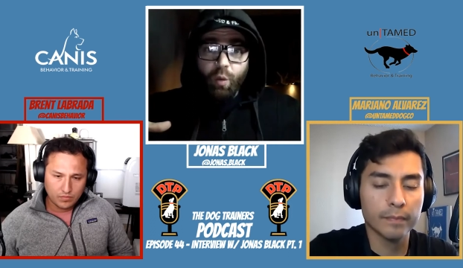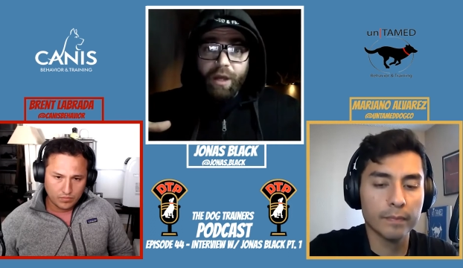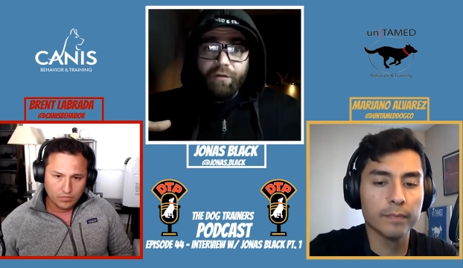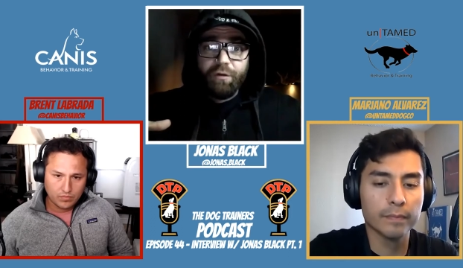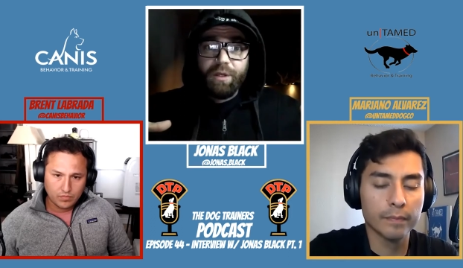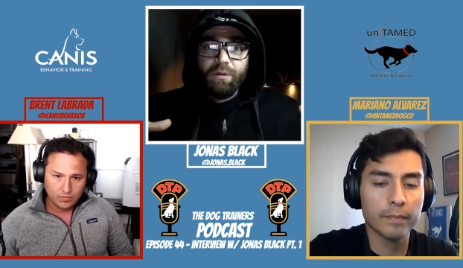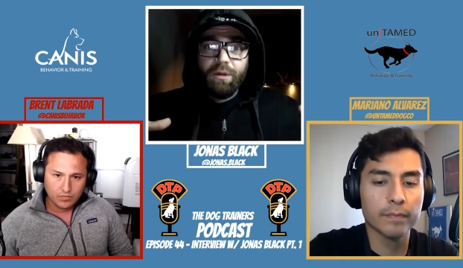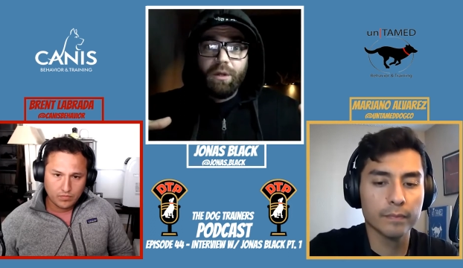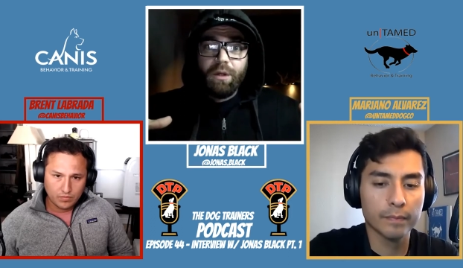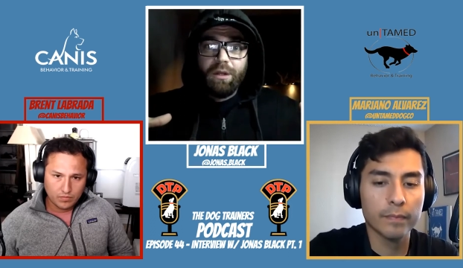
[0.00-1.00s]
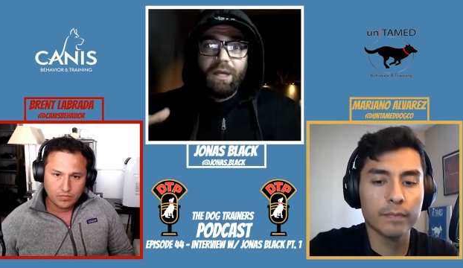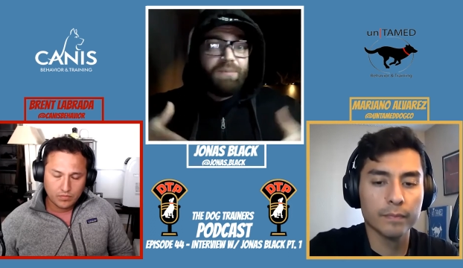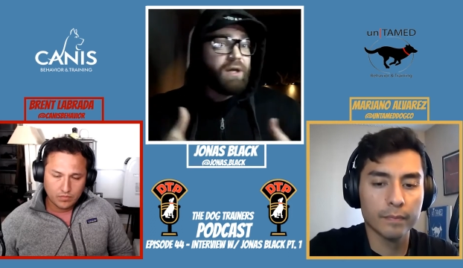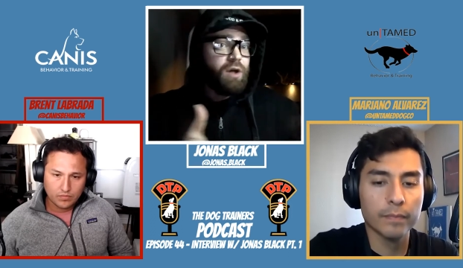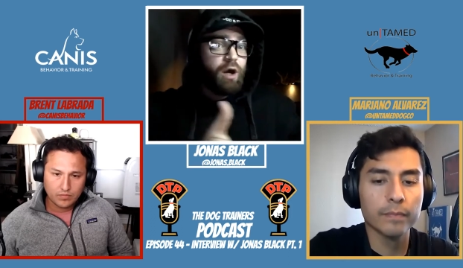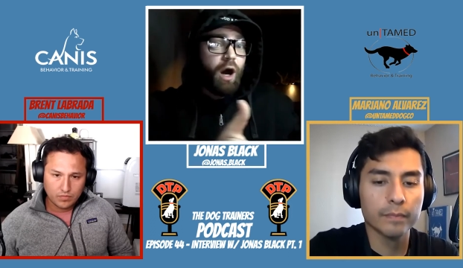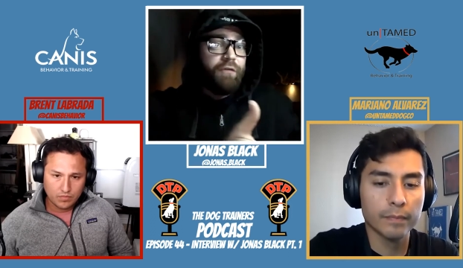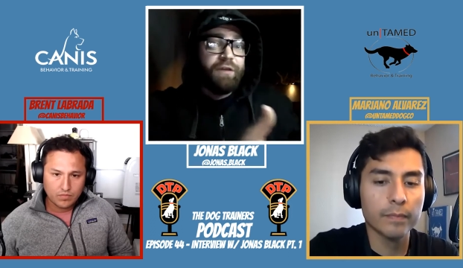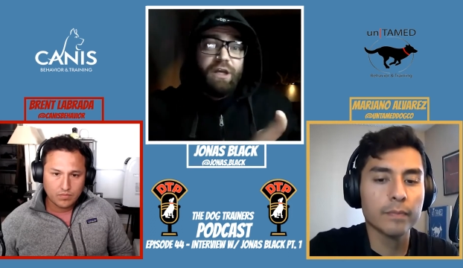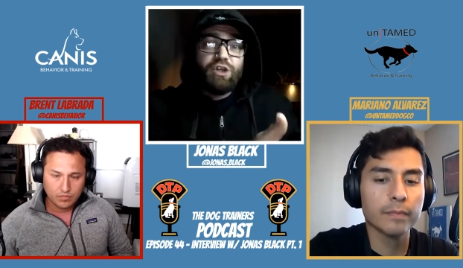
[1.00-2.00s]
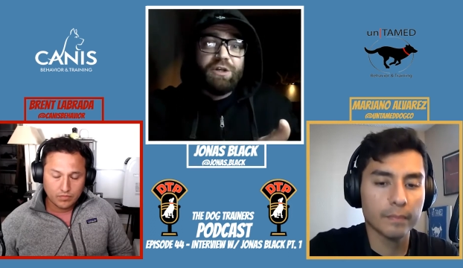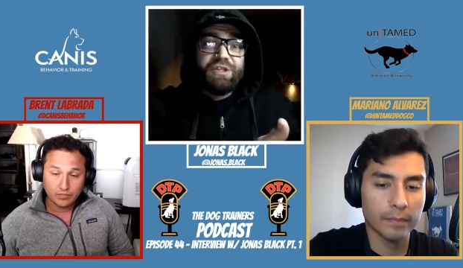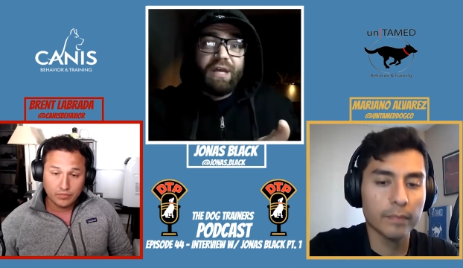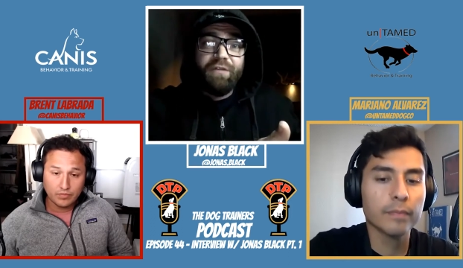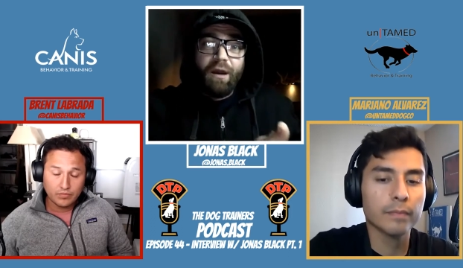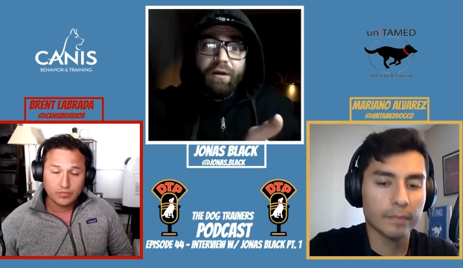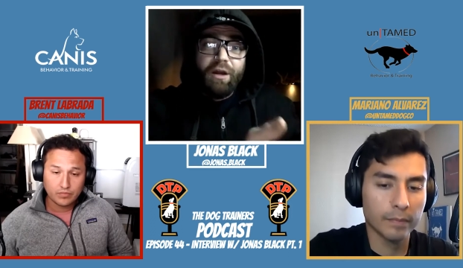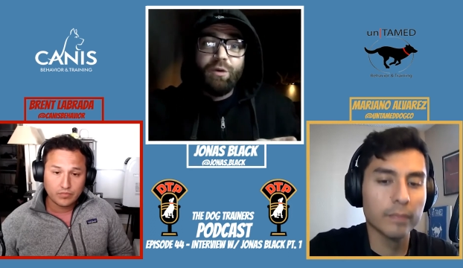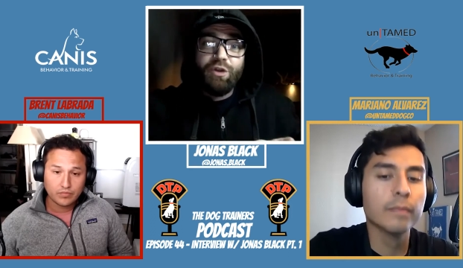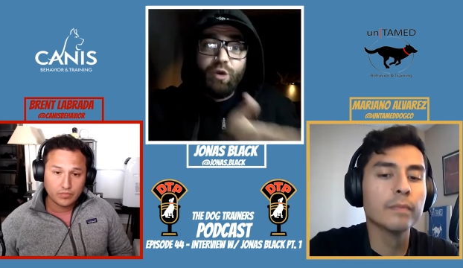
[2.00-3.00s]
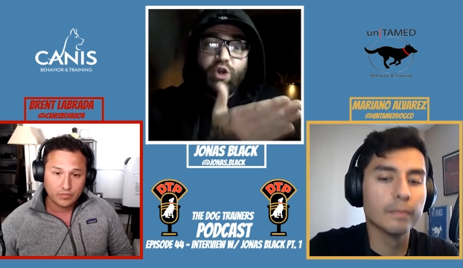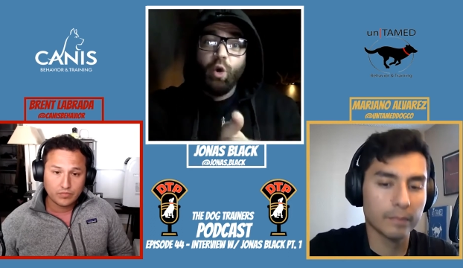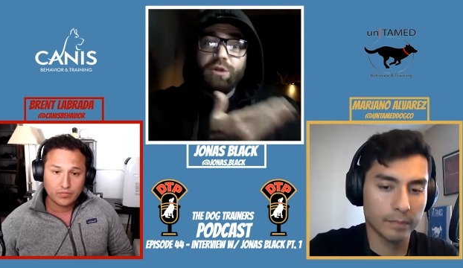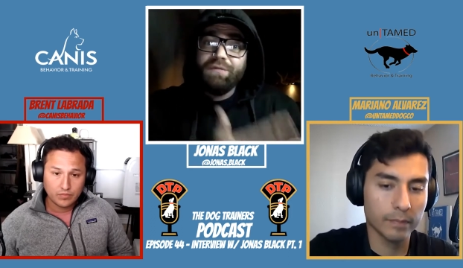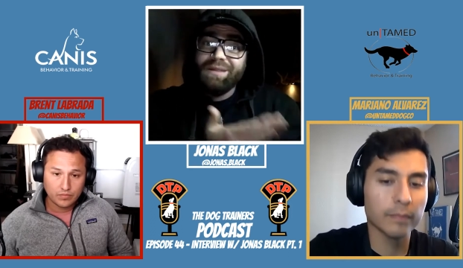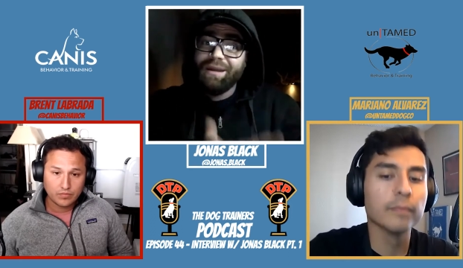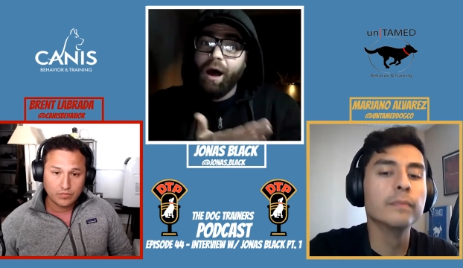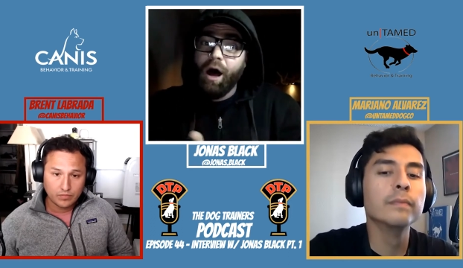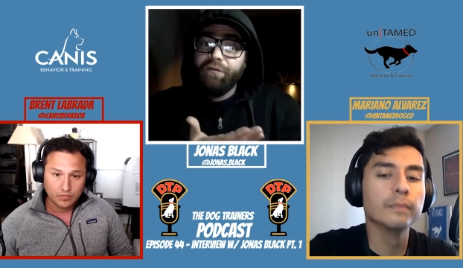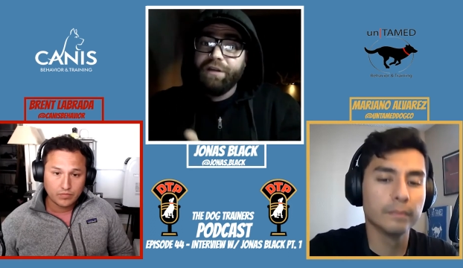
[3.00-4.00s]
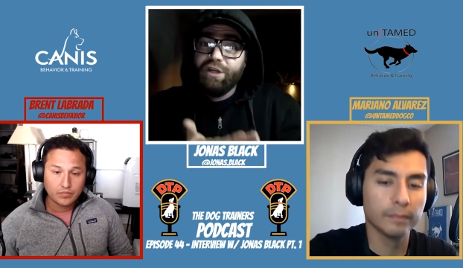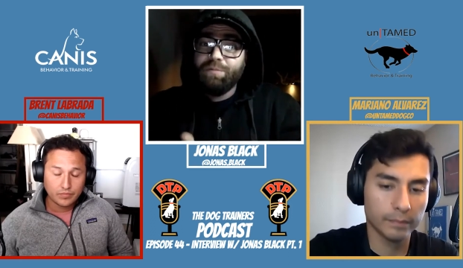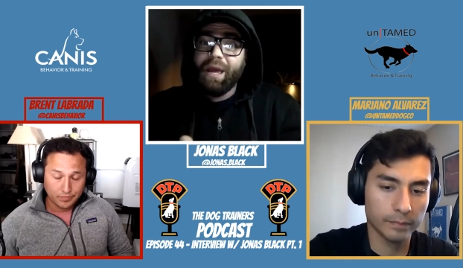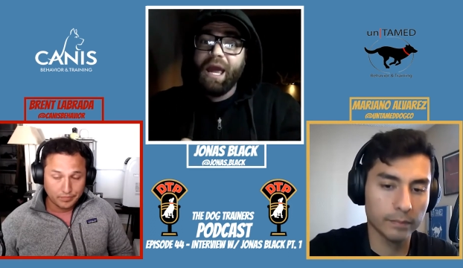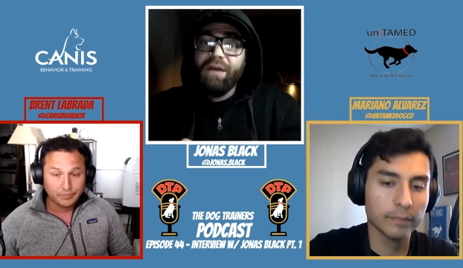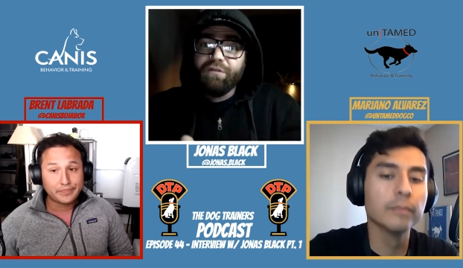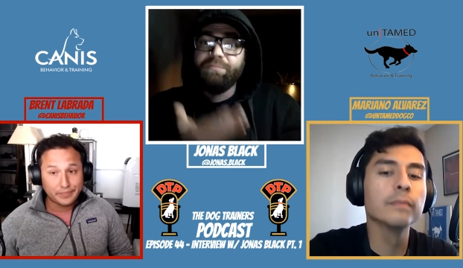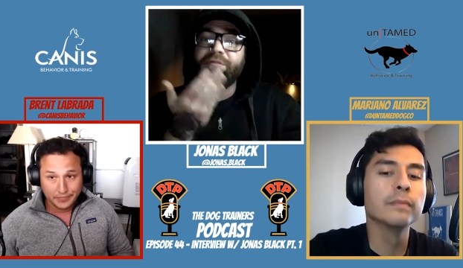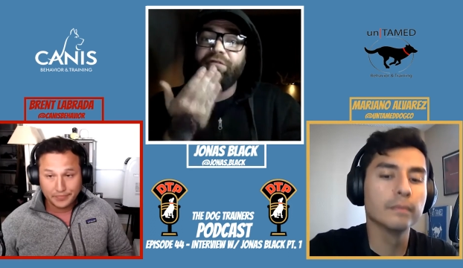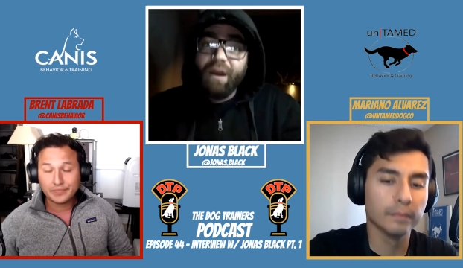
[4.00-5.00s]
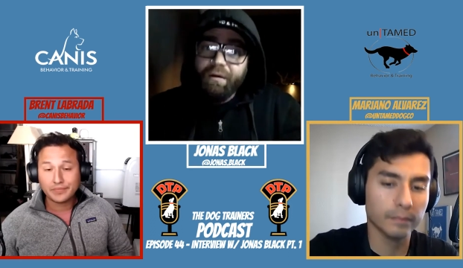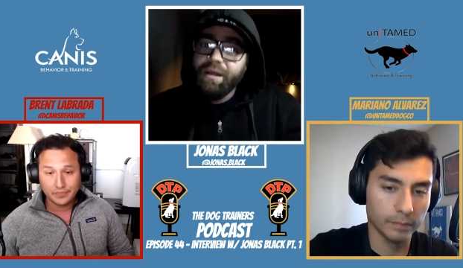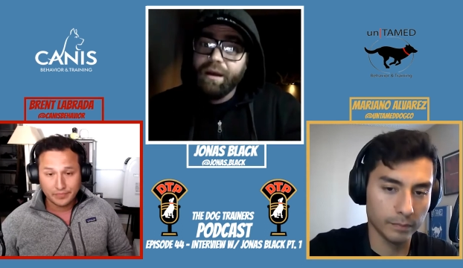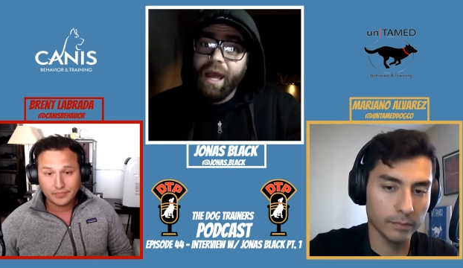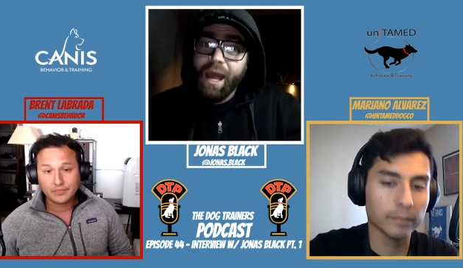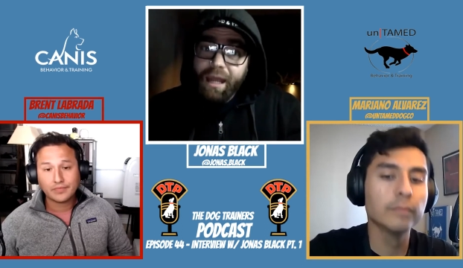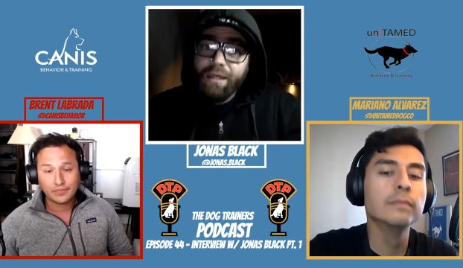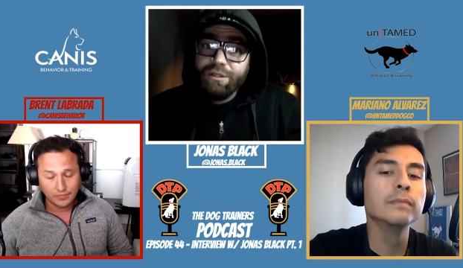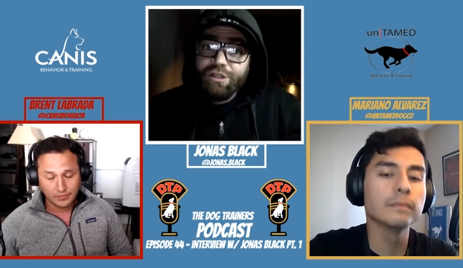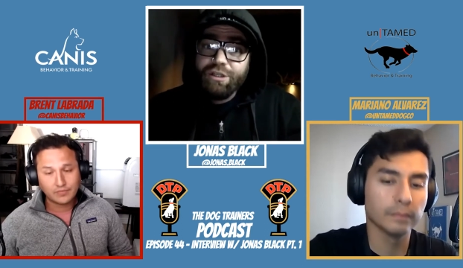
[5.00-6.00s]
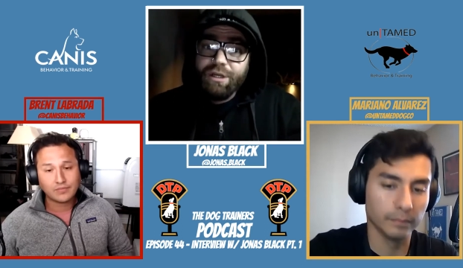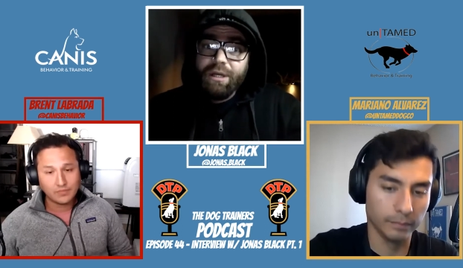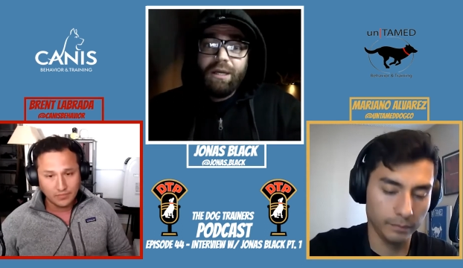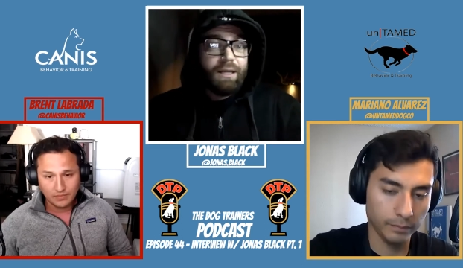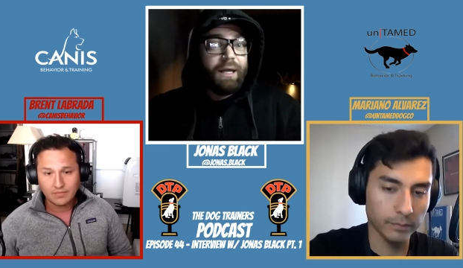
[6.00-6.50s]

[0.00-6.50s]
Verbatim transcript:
Speaker 1: away from you. Keep that dog off leash in a safe mm-hmm. area with you and cultivate that off leash behavior from a mm-hmm. very young age. Mm-hmm.